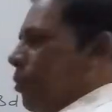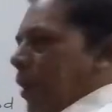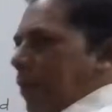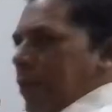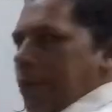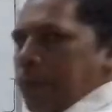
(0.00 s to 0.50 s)
to
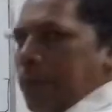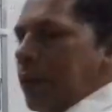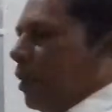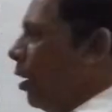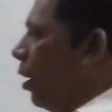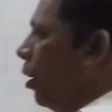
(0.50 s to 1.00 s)

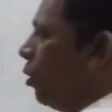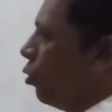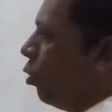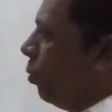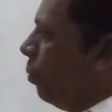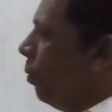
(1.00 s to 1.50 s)
7p.
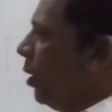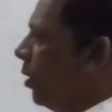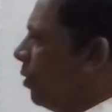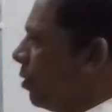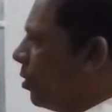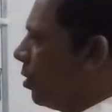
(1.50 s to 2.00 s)
So
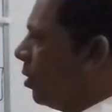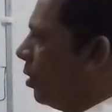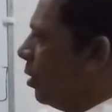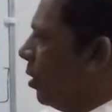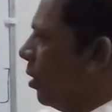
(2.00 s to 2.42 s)
means